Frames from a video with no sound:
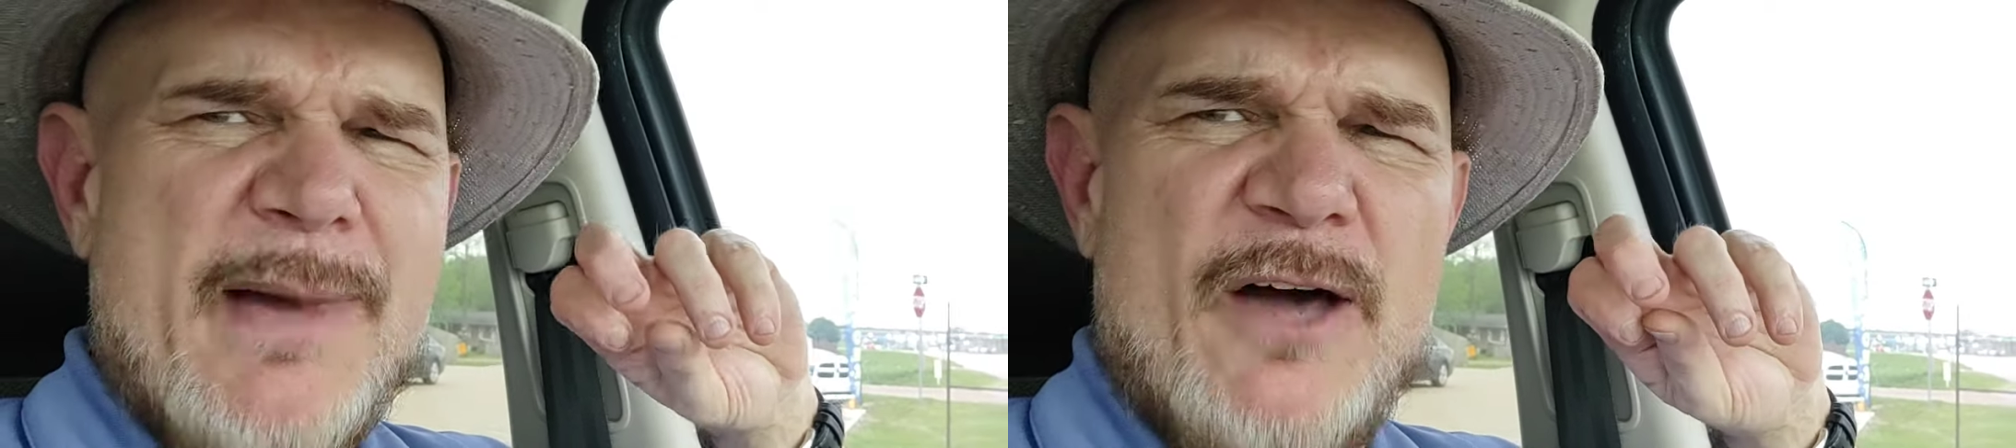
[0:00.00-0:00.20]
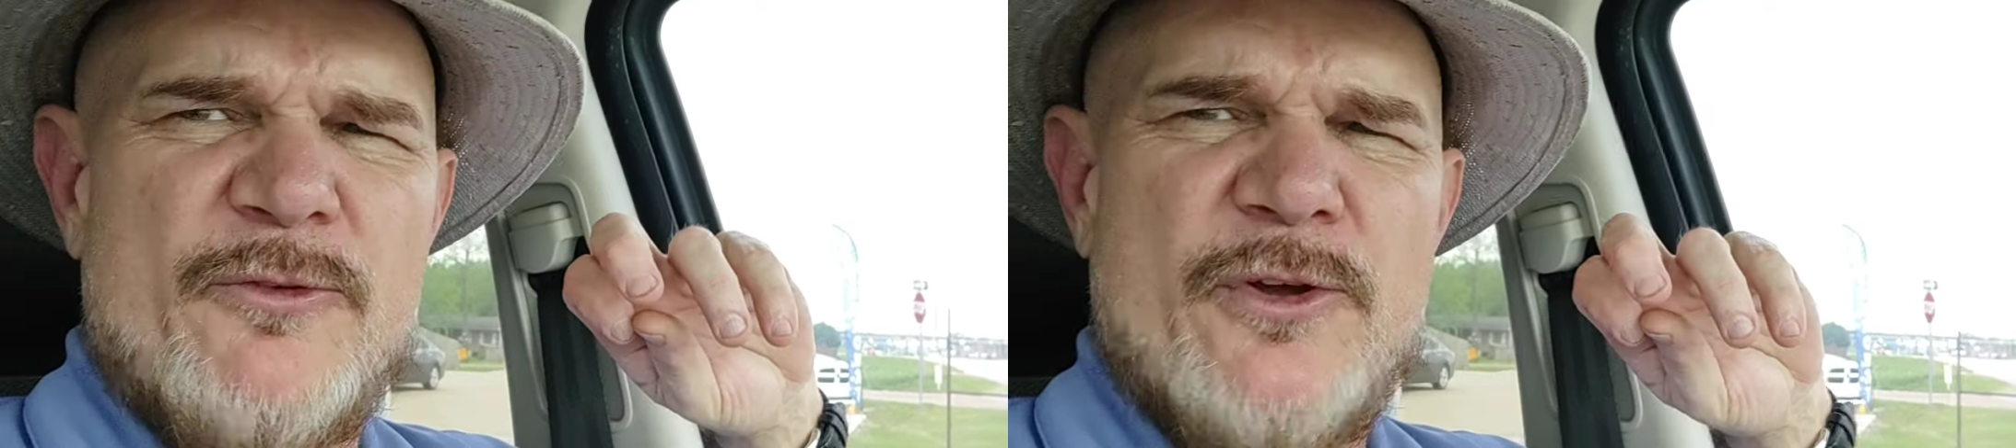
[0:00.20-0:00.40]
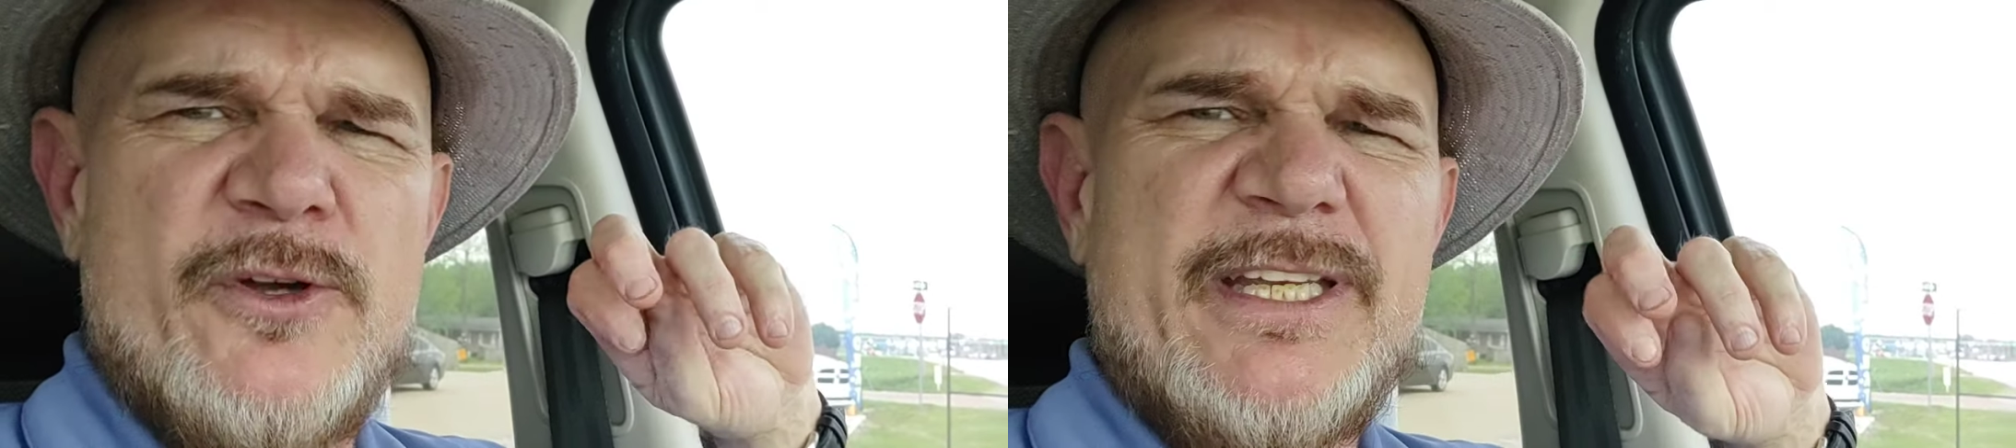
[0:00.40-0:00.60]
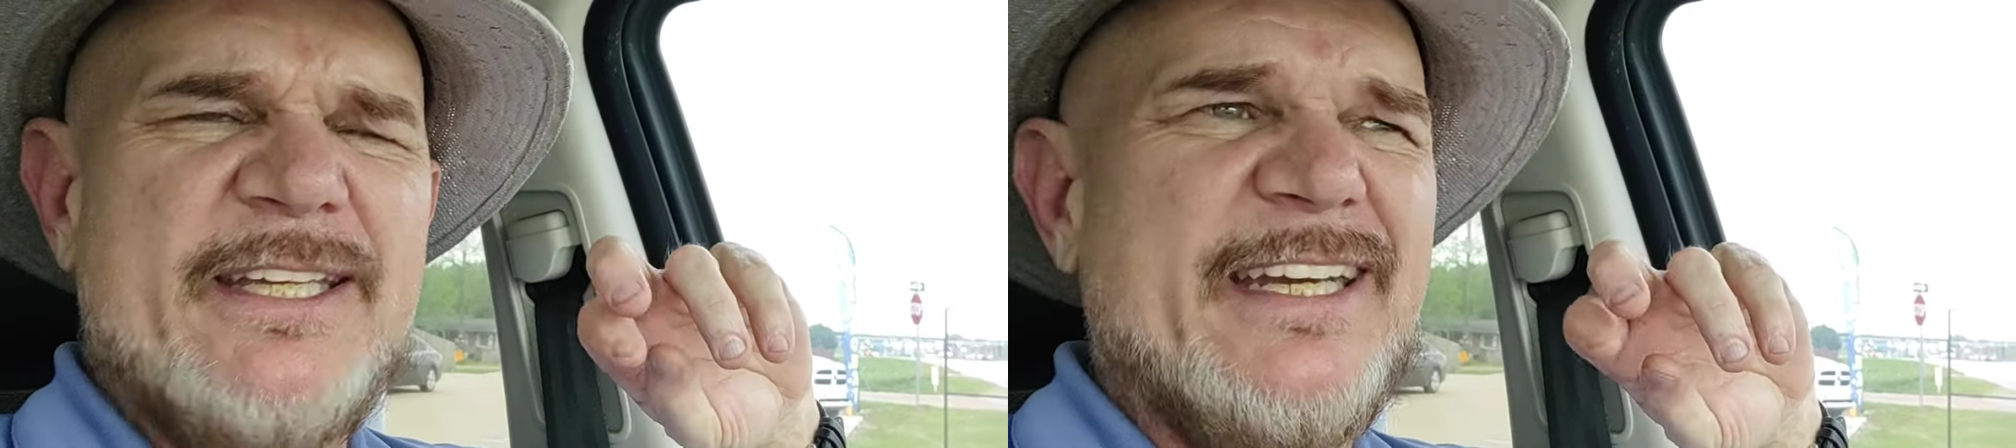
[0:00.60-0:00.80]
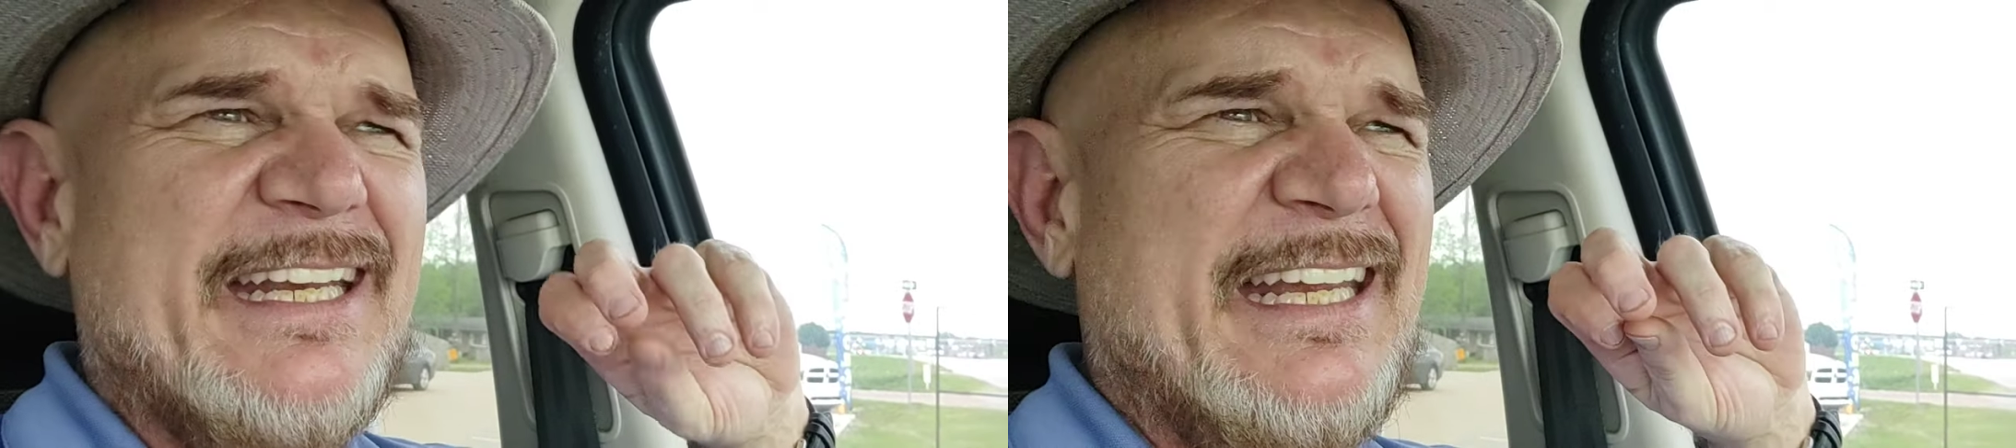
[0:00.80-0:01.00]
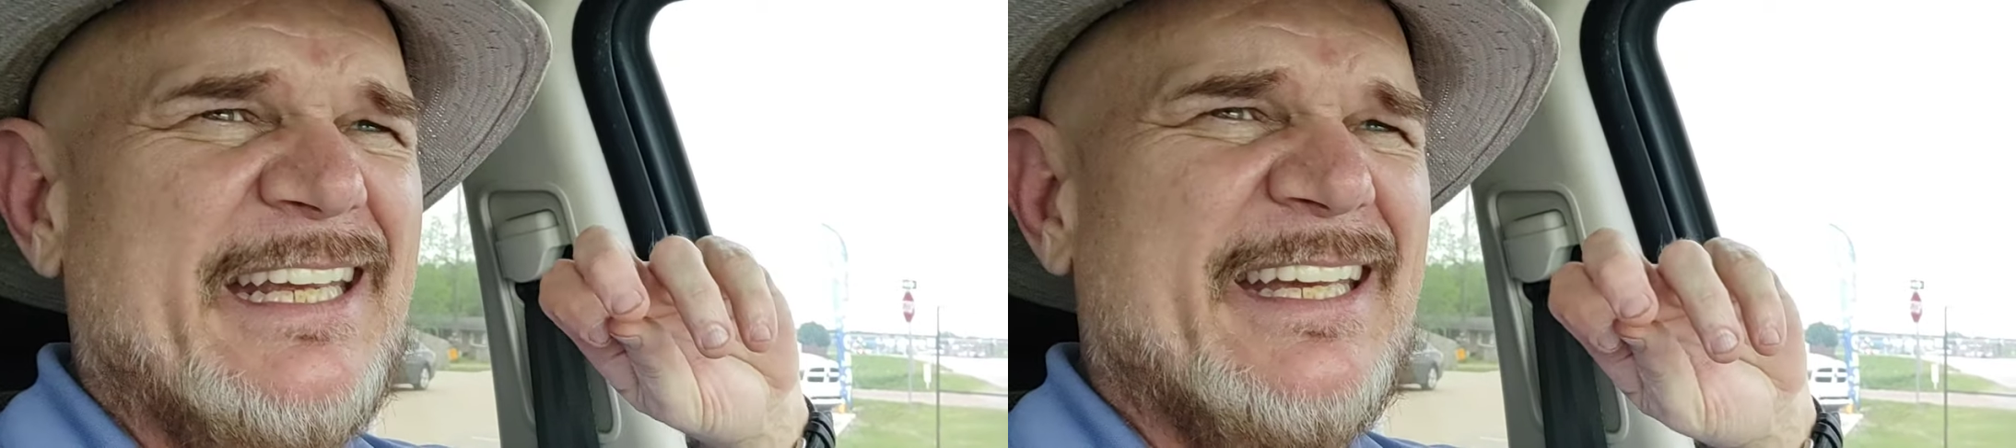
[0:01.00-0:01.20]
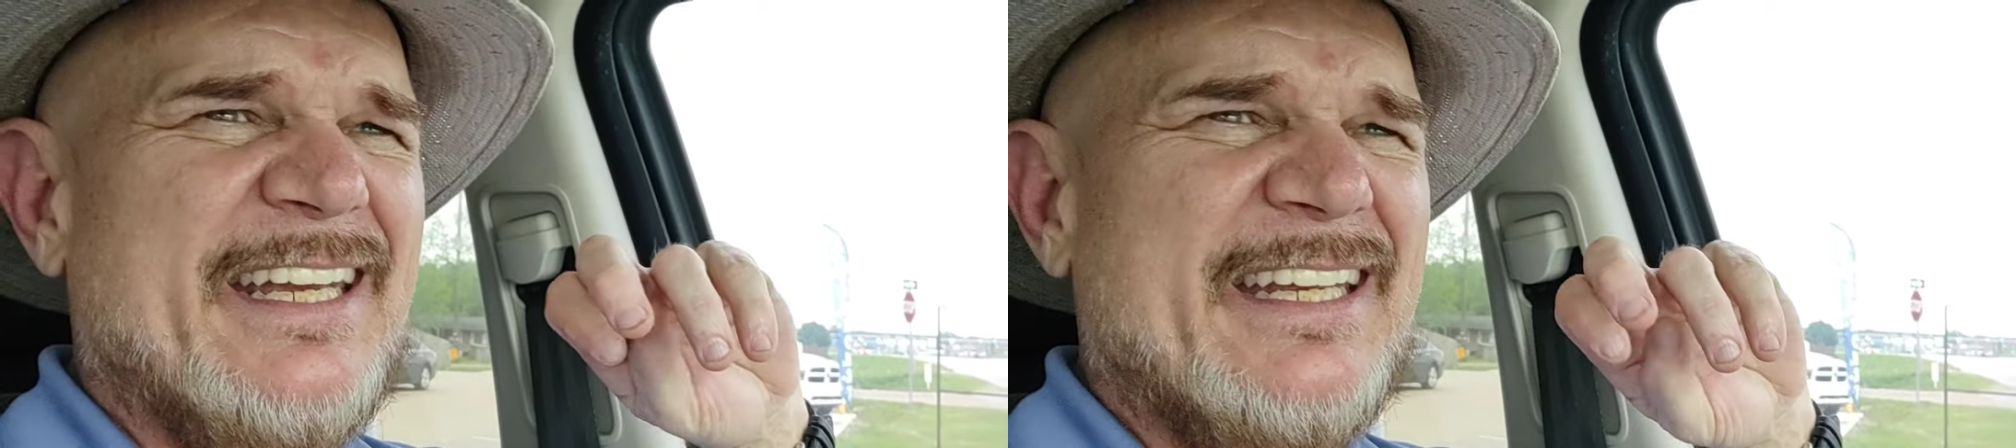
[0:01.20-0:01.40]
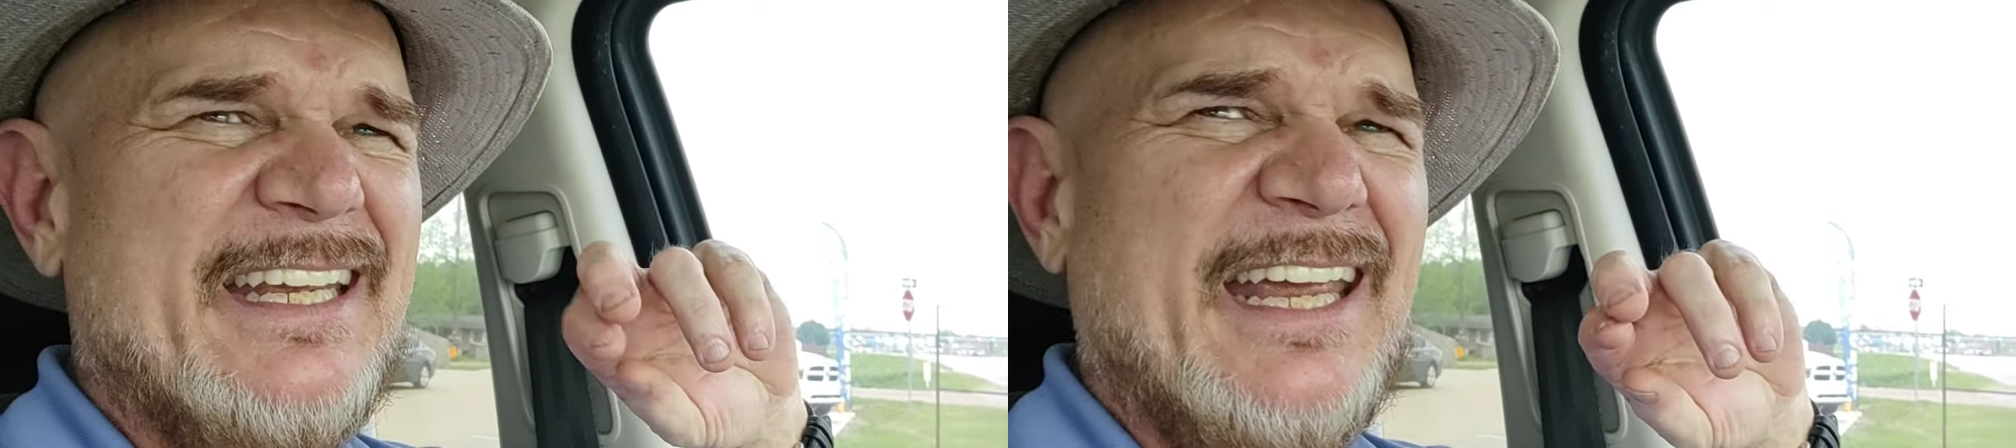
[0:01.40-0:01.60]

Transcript: about doing it again,